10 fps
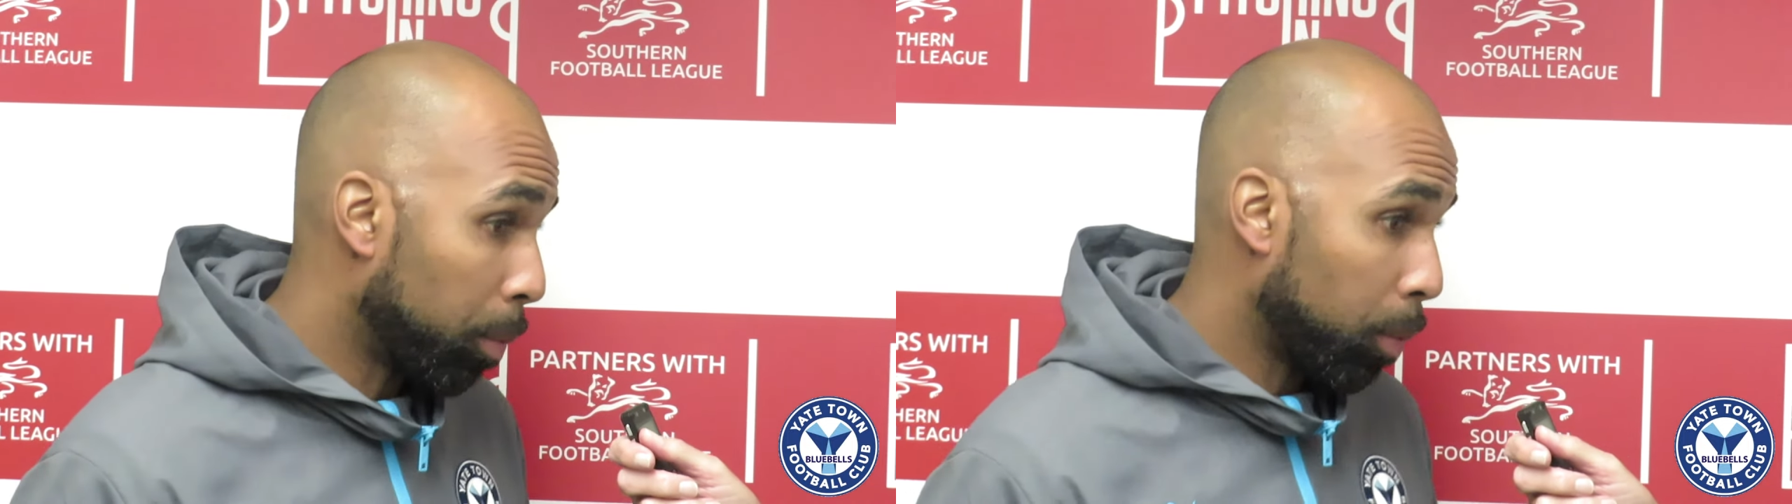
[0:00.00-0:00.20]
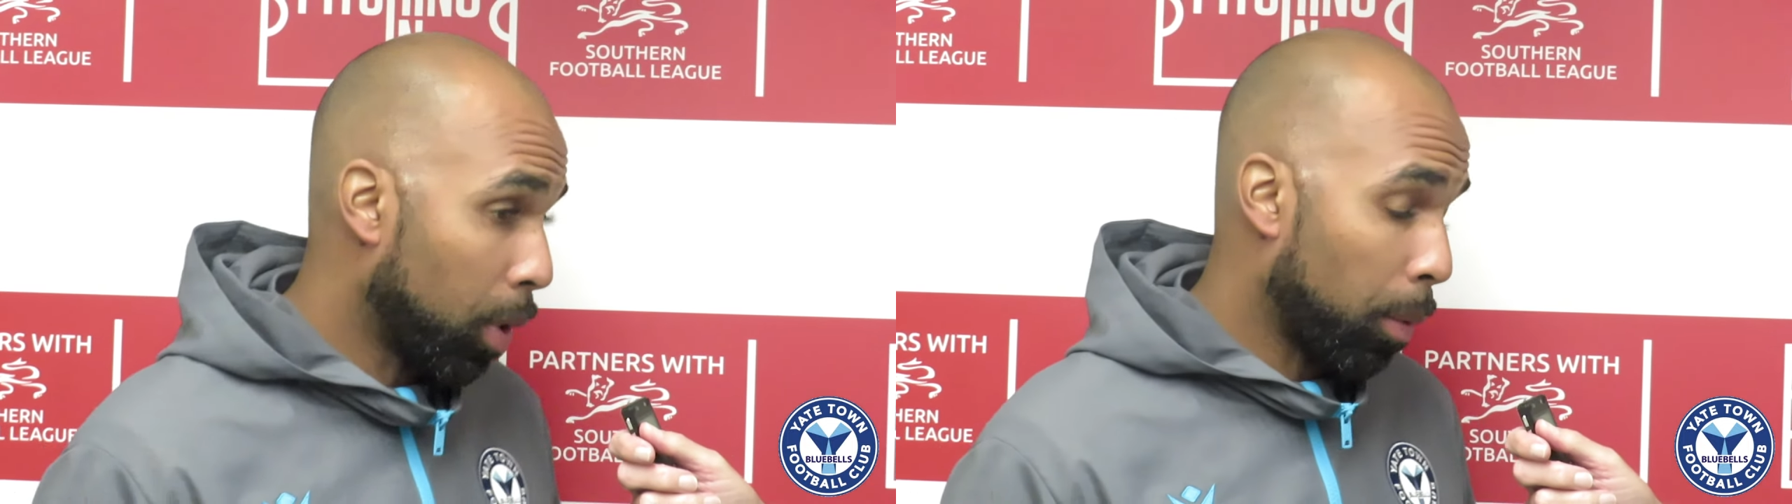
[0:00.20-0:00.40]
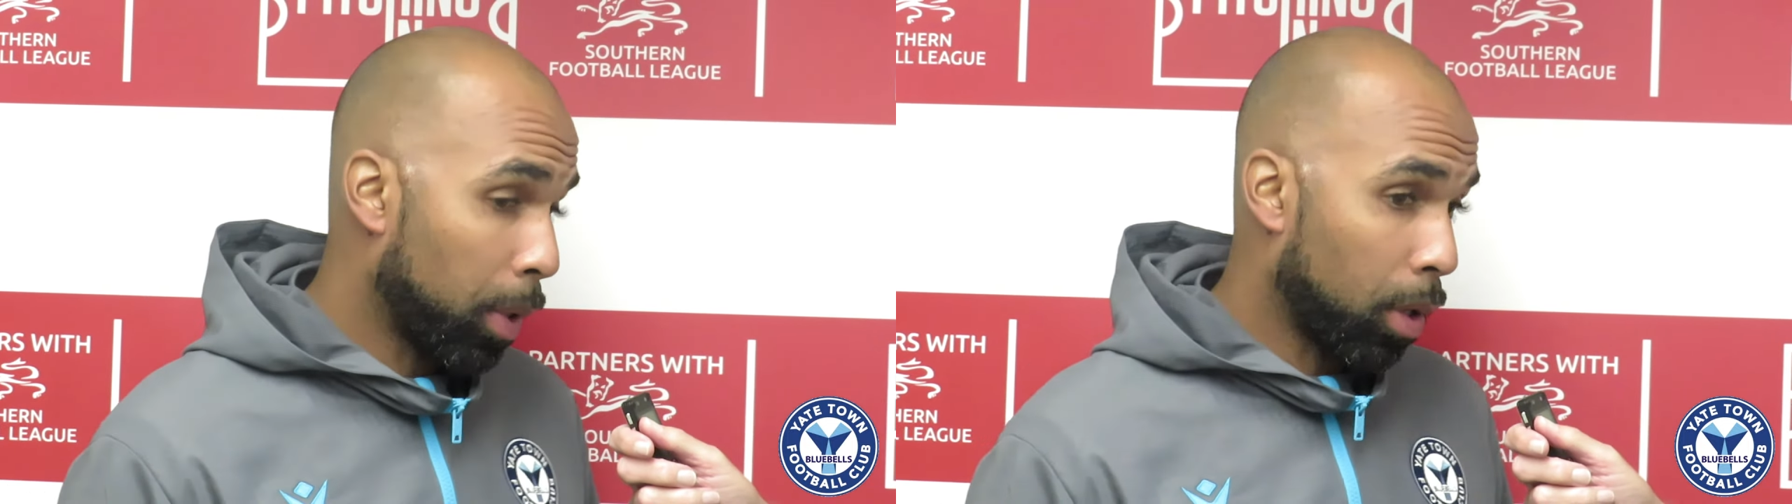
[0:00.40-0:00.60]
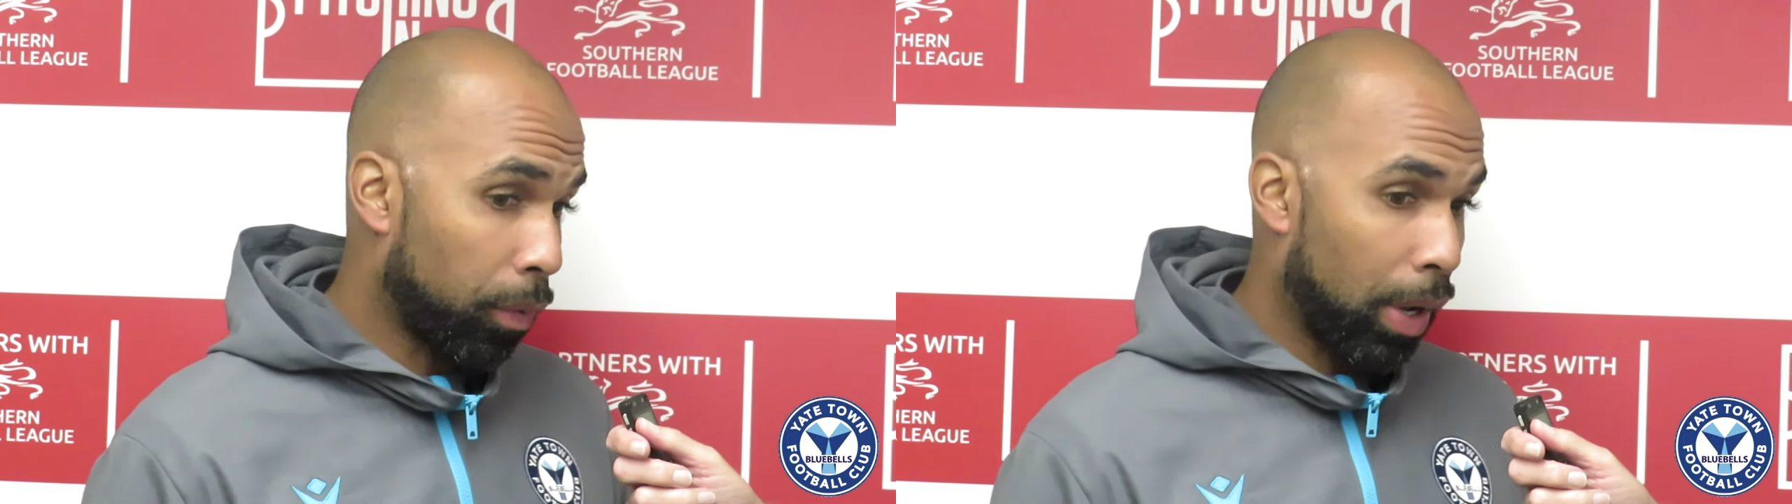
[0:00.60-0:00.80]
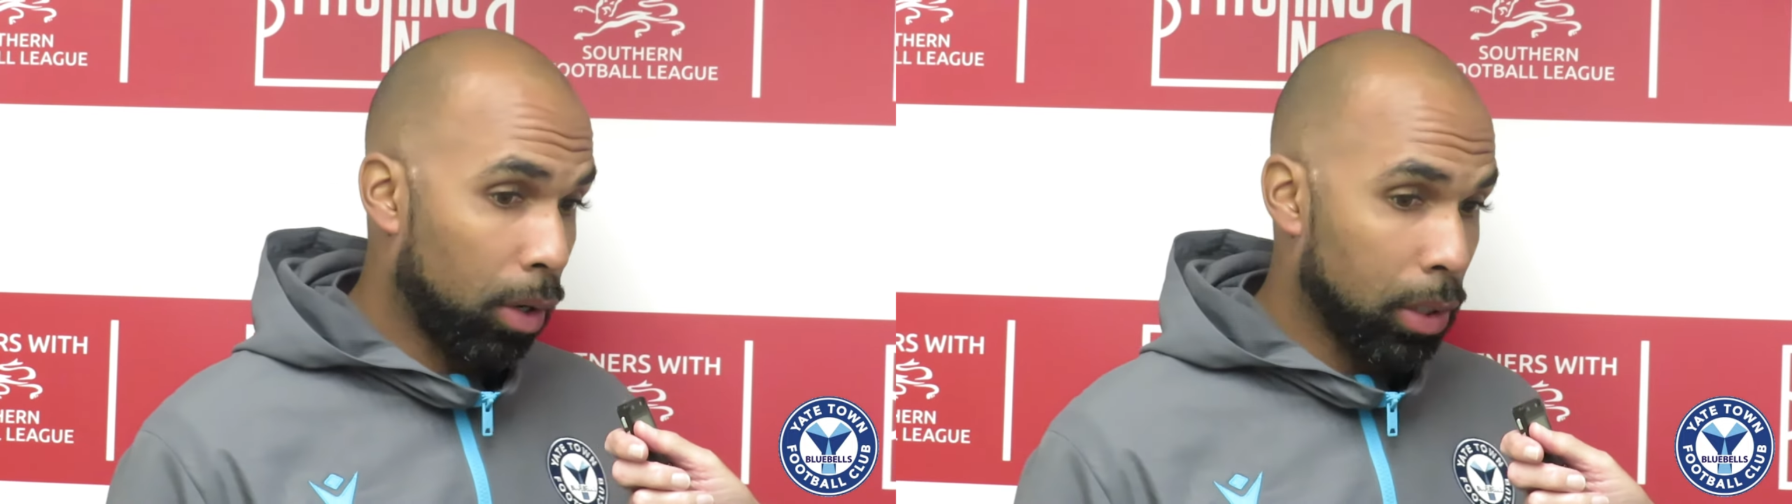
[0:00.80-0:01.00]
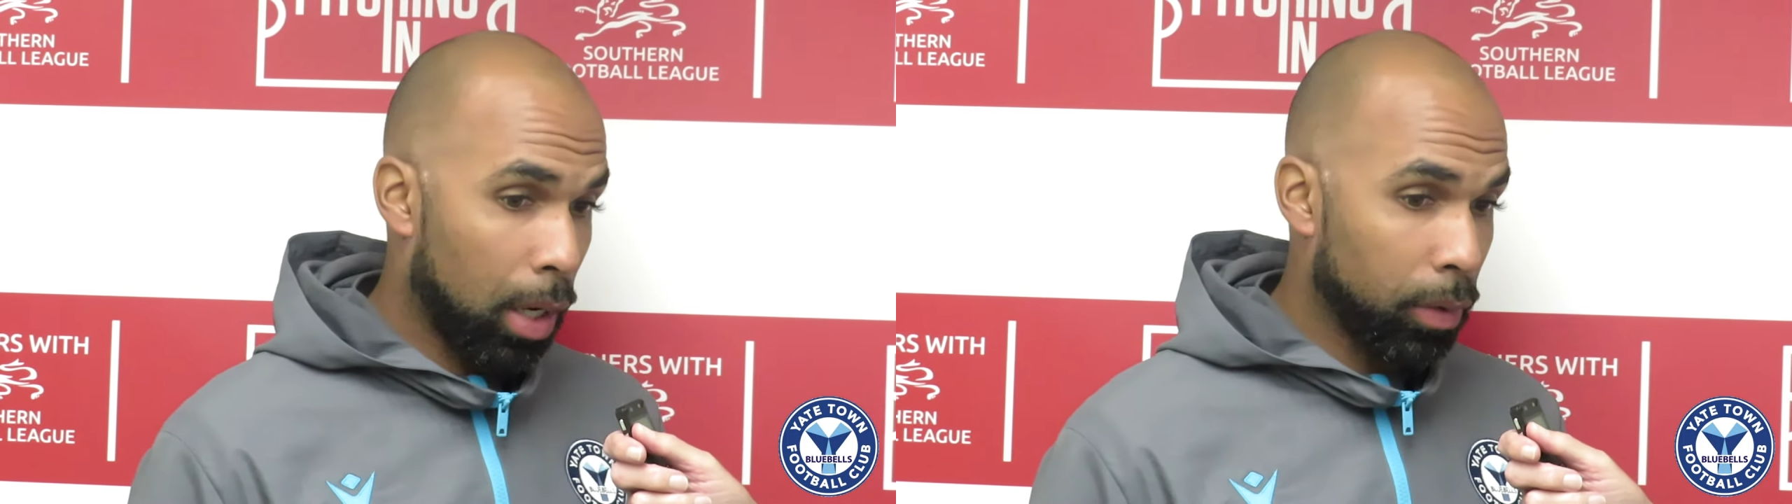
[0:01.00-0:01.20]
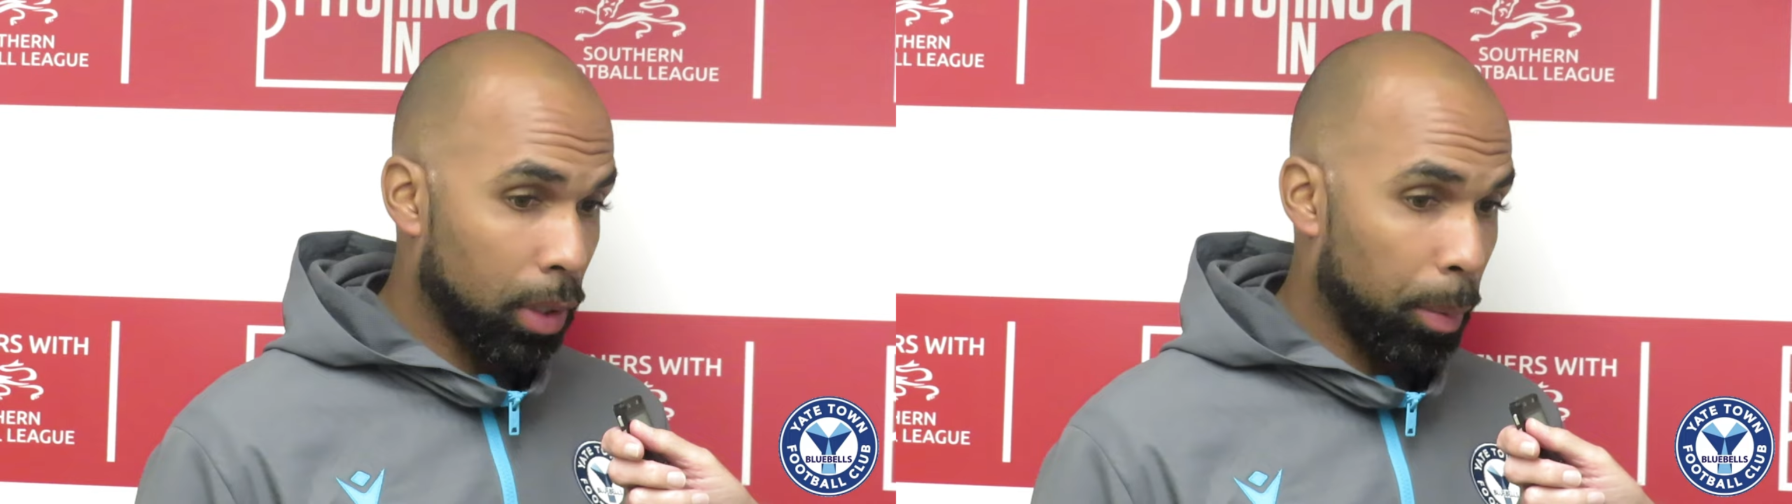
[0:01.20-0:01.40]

And, you know, we could have found ourselves